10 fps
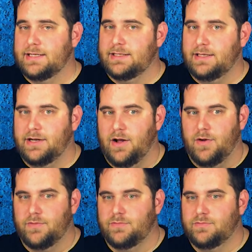you
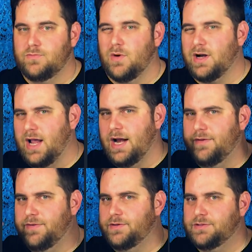know, we're kind
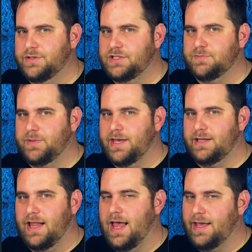of used to it just being
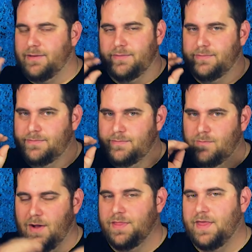like
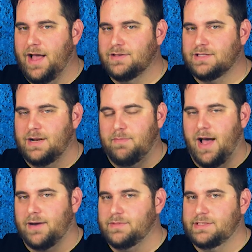1,000 at
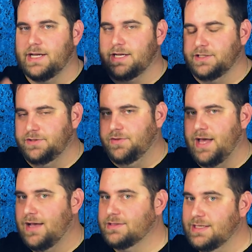bottom stick and
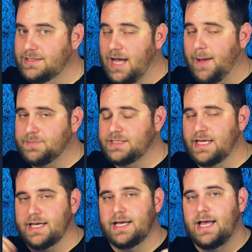2,000 at top
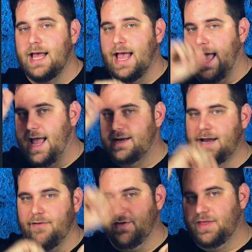stick, and
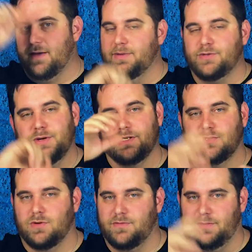everything in between is
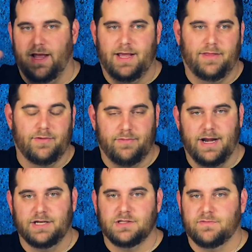sort of like the
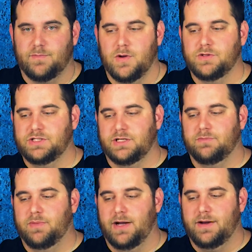range of
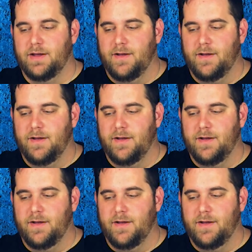motion. But